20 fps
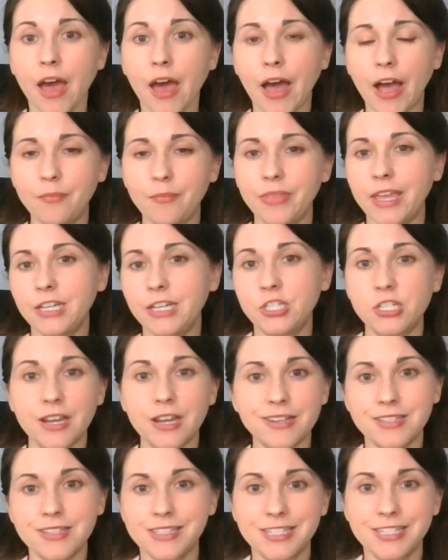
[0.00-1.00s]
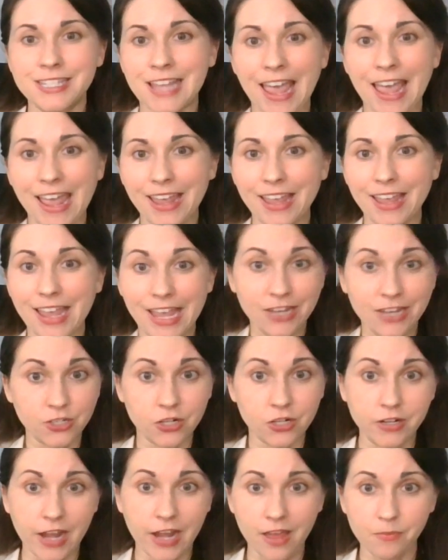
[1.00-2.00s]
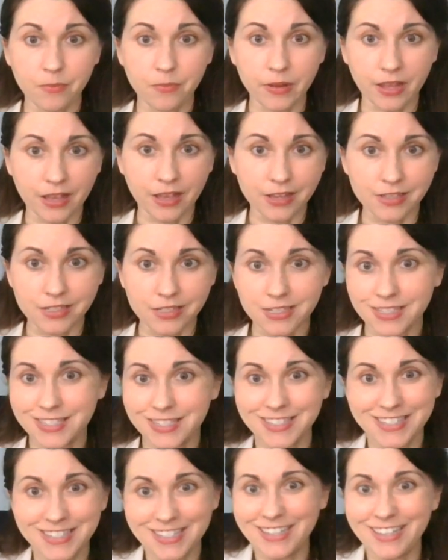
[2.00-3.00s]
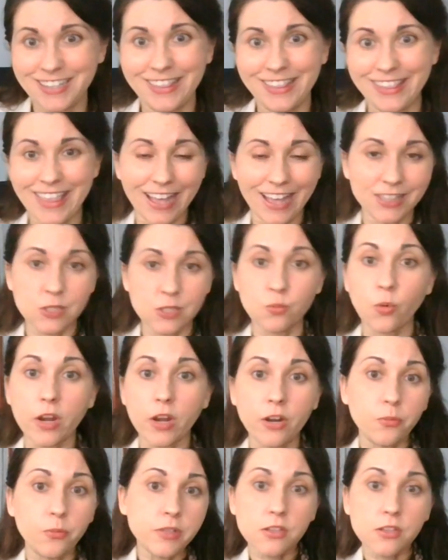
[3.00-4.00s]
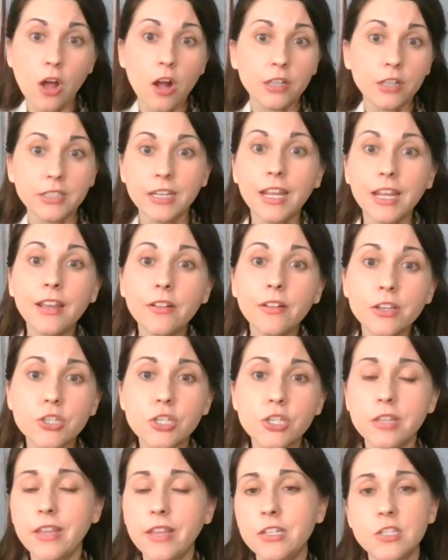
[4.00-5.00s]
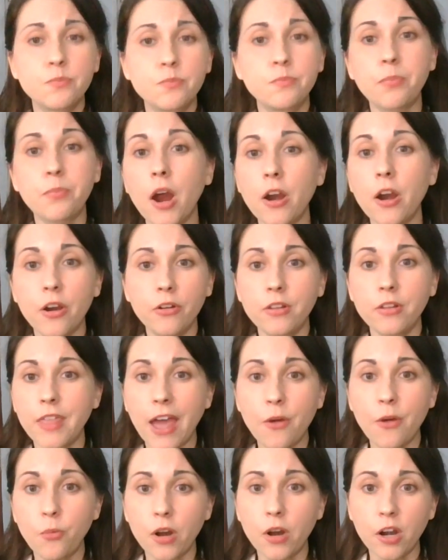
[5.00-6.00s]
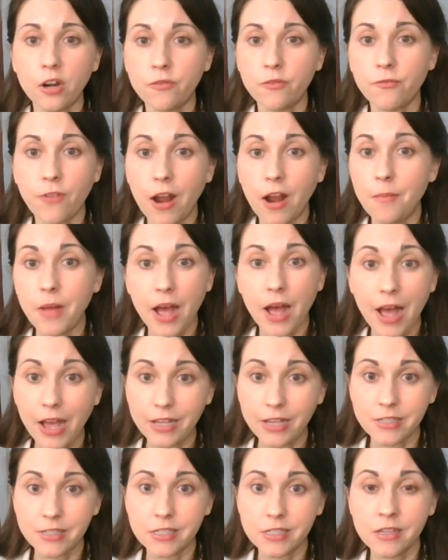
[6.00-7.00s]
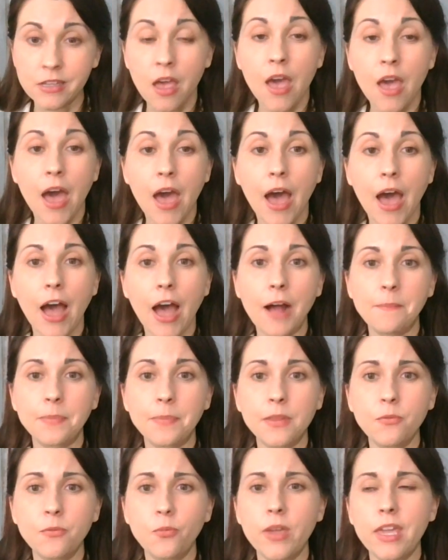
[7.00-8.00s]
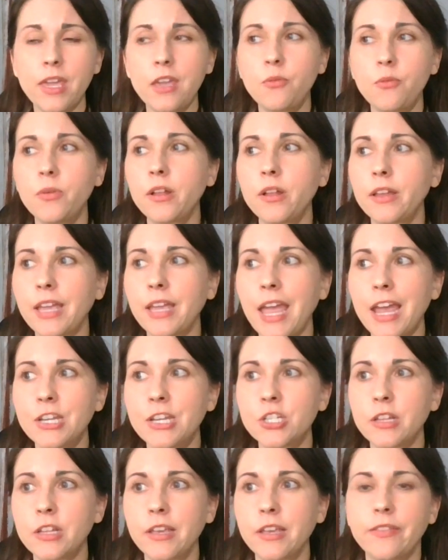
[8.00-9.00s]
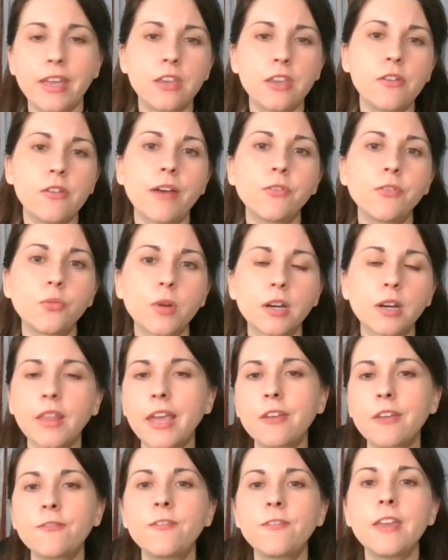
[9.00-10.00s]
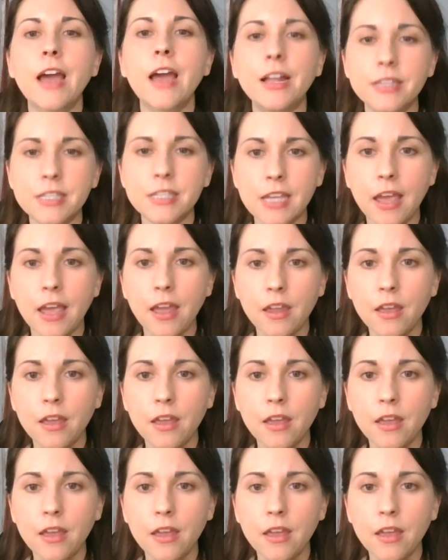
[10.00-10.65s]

They just say internet because that's what it was called in English, and they just borrowed that word from us. We will occasionally, like you have a word like fiance.